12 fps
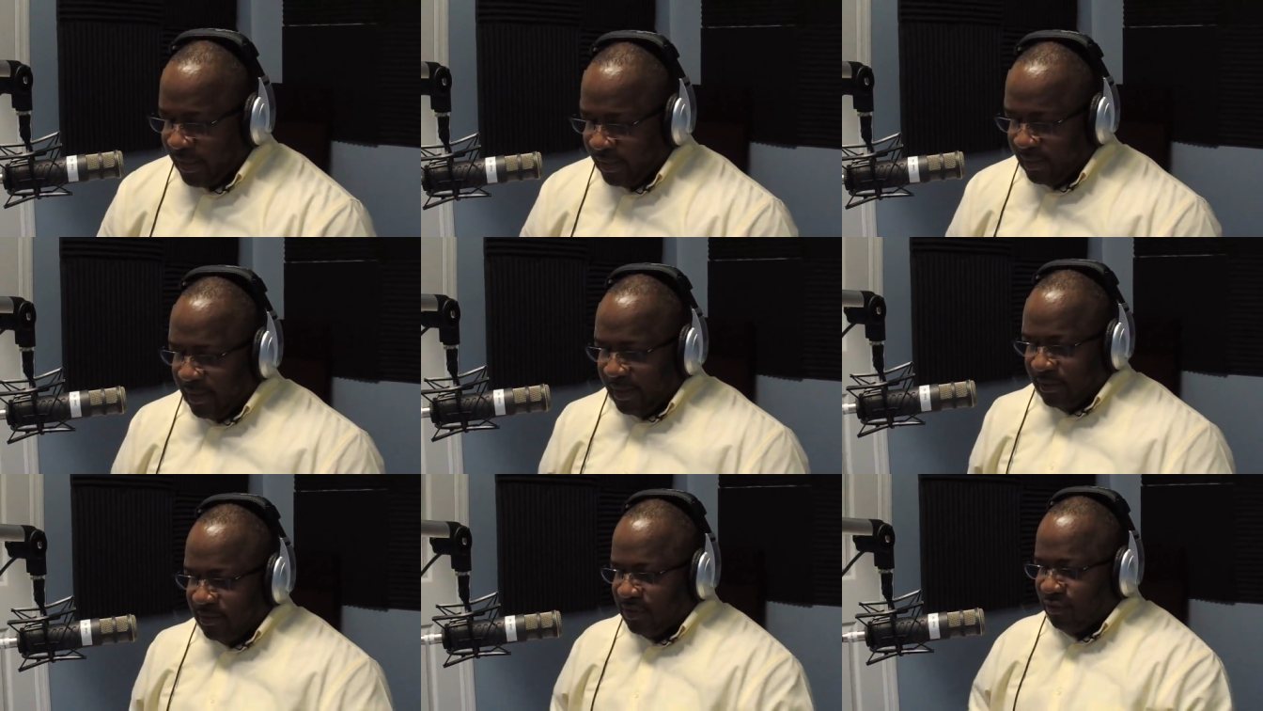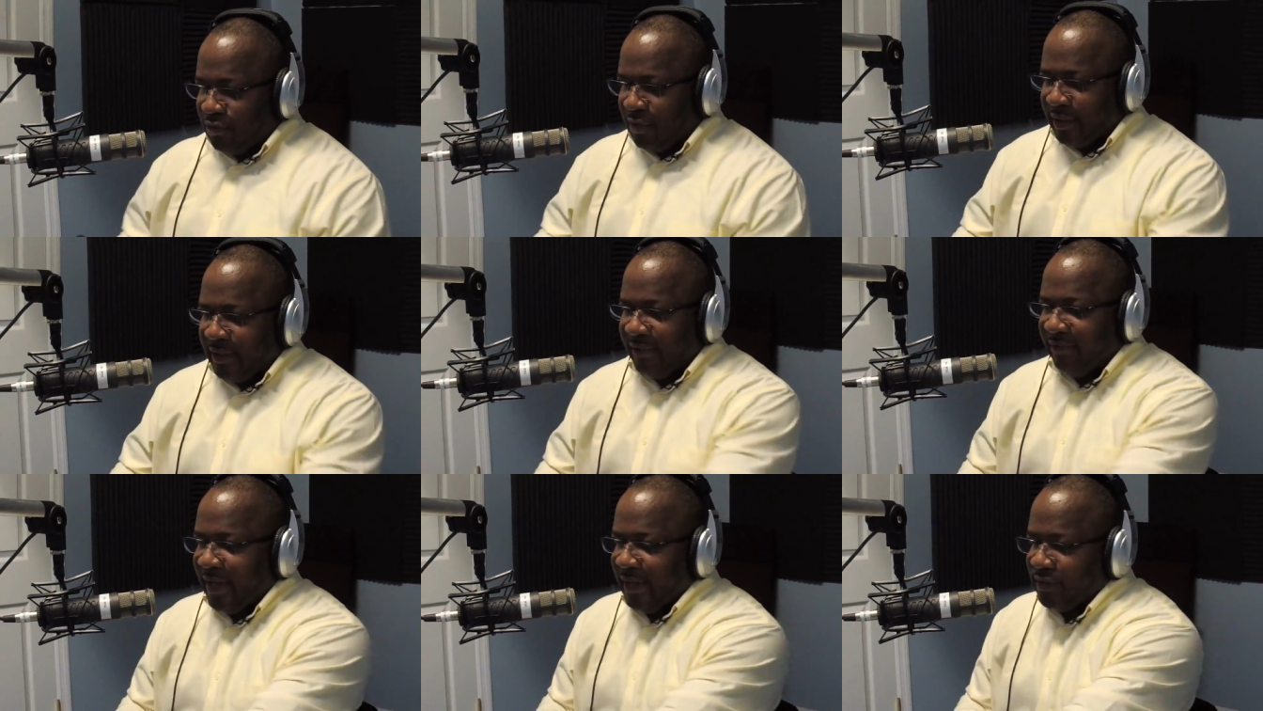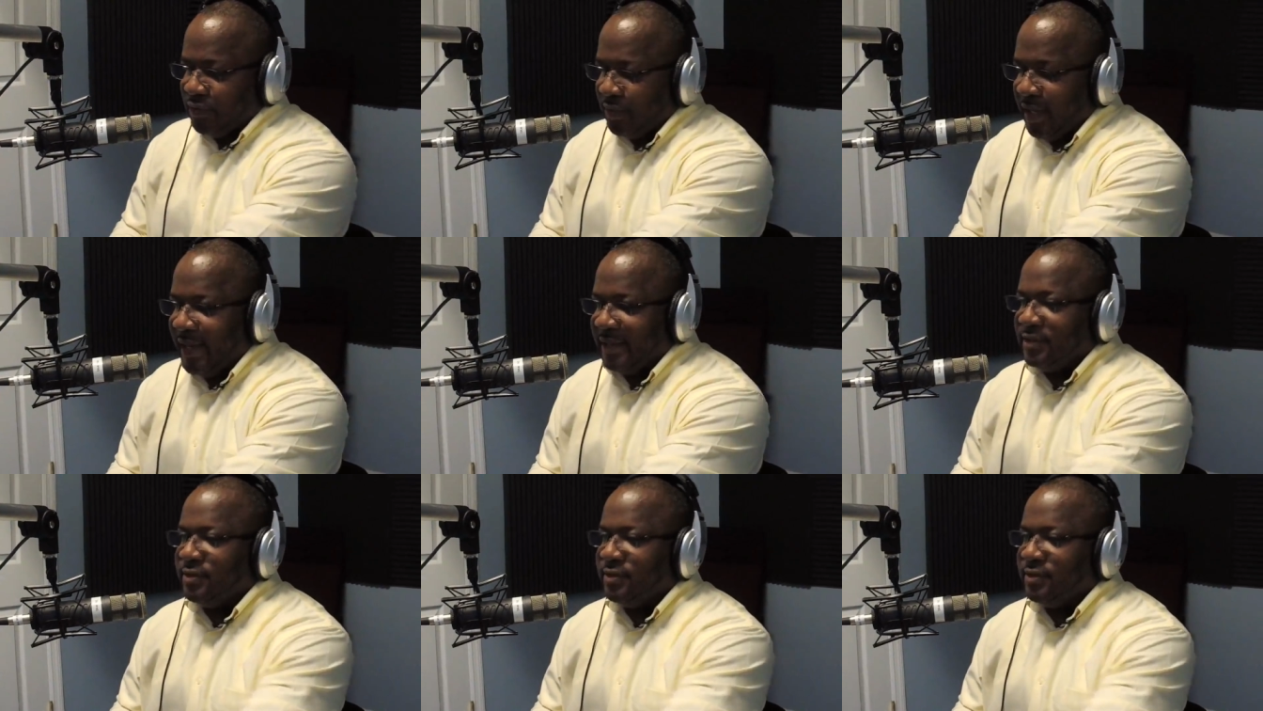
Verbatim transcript: I, I strongly advise you guys